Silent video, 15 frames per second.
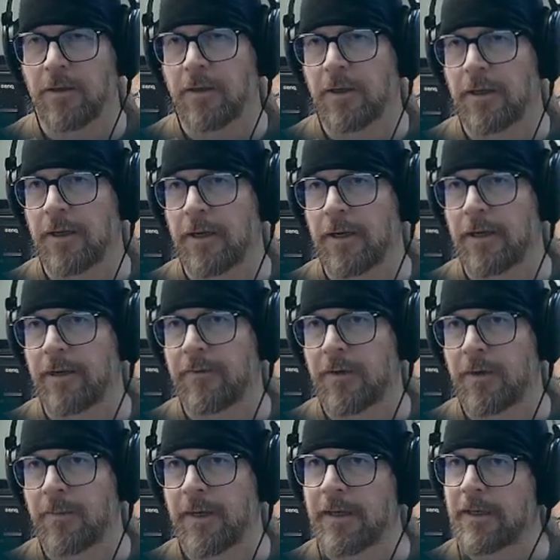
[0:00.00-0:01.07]
and I have a
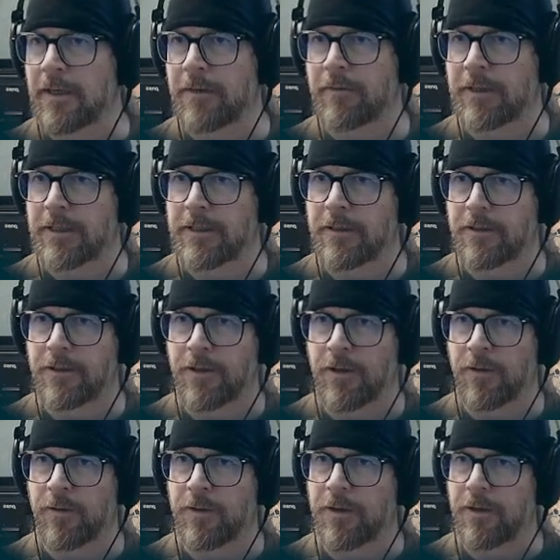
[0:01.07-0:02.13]
command line ready to
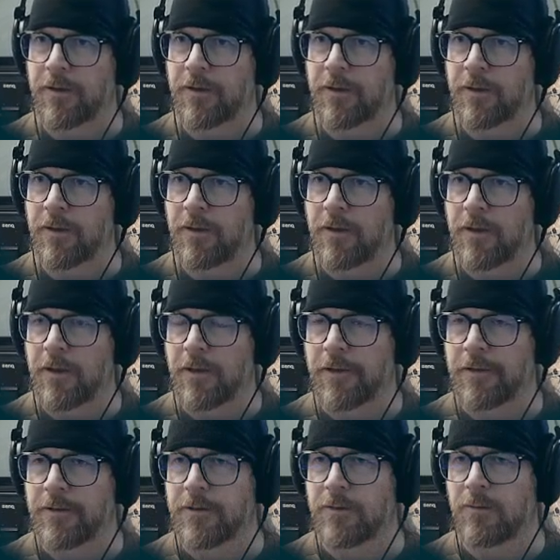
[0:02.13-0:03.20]
go here.
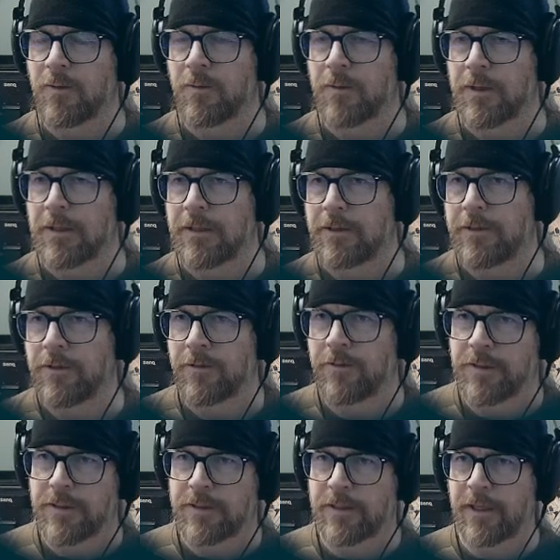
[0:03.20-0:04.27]
So what we're going to do
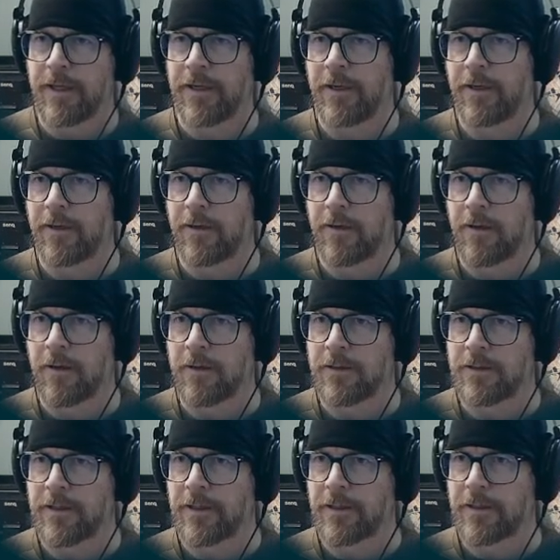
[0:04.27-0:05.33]
is say
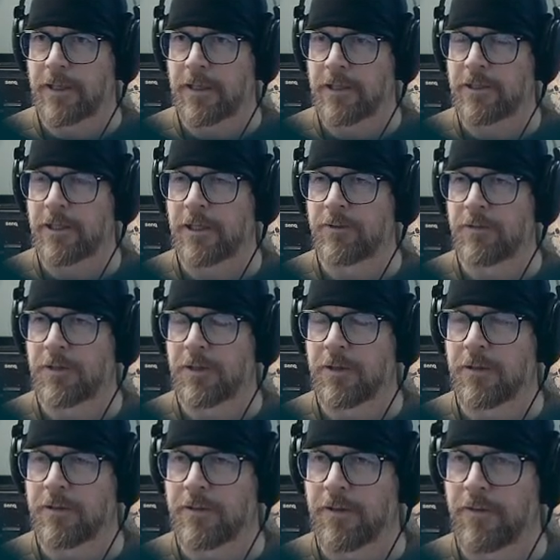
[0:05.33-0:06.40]
rsync
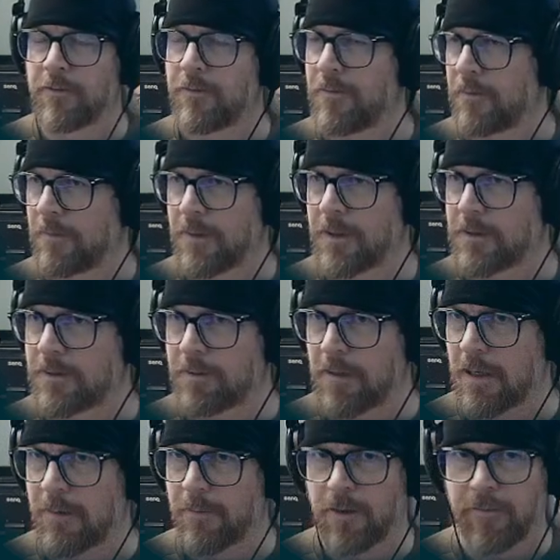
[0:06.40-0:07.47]
recursive means
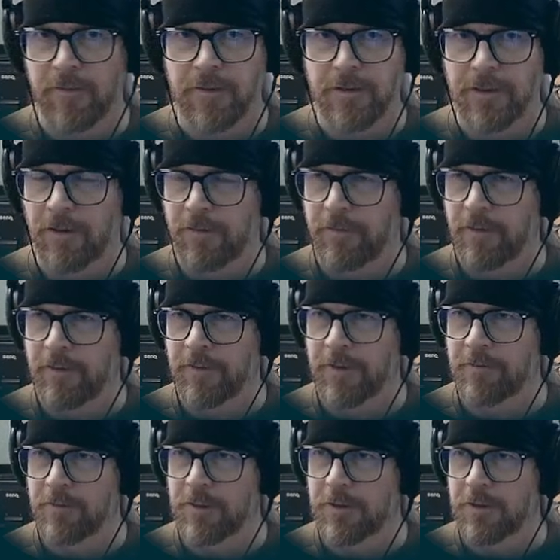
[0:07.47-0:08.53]
grab obviously everything
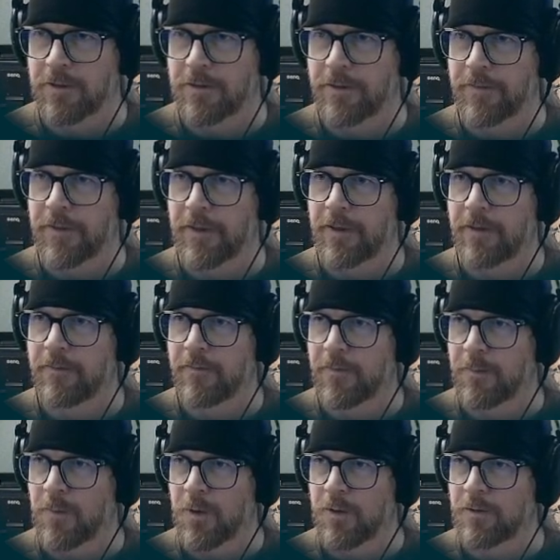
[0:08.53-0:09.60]
recursively
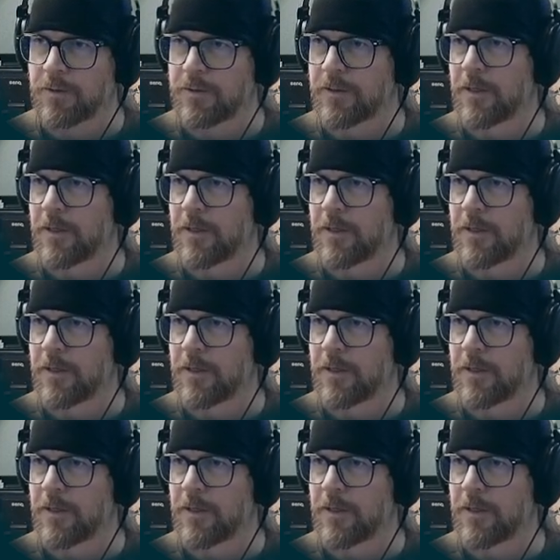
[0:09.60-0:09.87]
verbose.